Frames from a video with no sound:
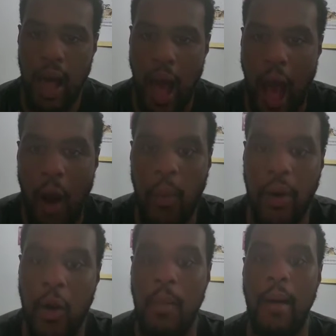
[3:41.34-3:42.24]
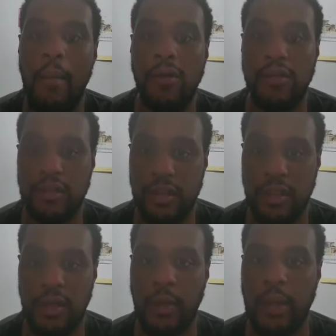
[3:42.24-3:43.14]
I would hold my emotions in
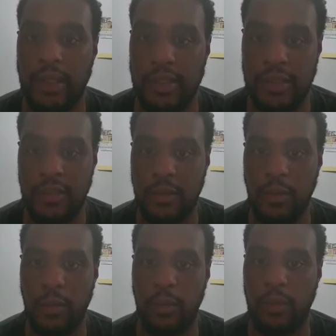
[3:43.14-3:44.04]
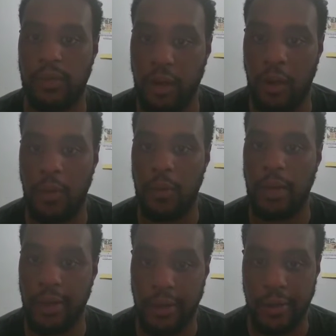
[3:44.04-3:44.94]
and release them with sorrow and
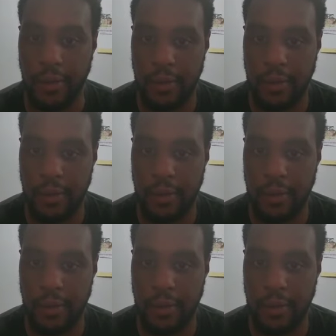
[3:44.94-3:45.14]
anger.